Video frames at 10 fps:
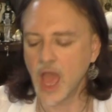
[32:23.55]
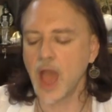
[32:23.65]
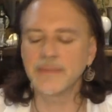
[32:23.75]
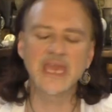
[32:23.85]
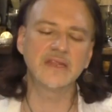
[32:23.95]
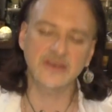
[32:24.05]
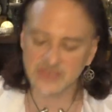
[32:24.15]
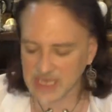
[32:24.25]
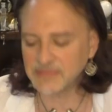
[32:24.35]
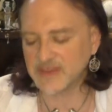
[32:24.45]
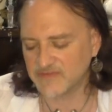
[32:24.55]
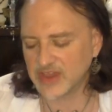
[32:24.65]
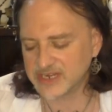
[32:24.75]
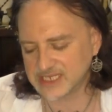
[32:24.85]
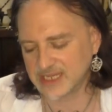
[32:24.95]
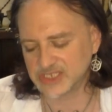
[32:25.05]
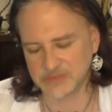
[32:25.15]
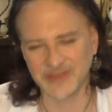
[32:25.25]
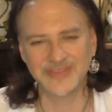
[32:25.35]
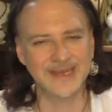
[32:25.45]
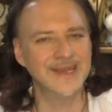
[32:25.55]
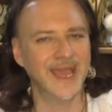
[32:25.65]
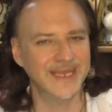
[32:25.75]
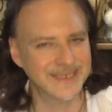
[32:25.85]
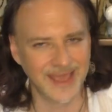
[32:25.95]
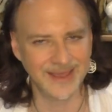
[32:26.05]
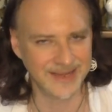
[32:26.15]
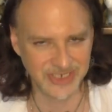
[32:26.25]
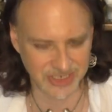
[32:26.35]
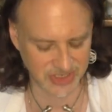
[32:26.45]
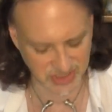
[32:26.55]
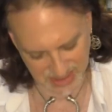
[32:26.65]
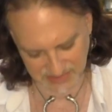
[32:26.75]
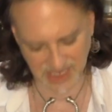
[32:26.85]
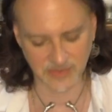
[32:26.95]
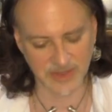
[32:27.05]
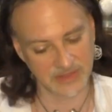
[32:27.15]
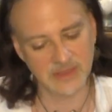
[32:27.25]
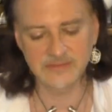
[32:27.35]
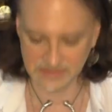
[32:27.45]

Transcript: I mean, there's something fairy tale-ish about the knight, K-N-I-G-H-T to begin with.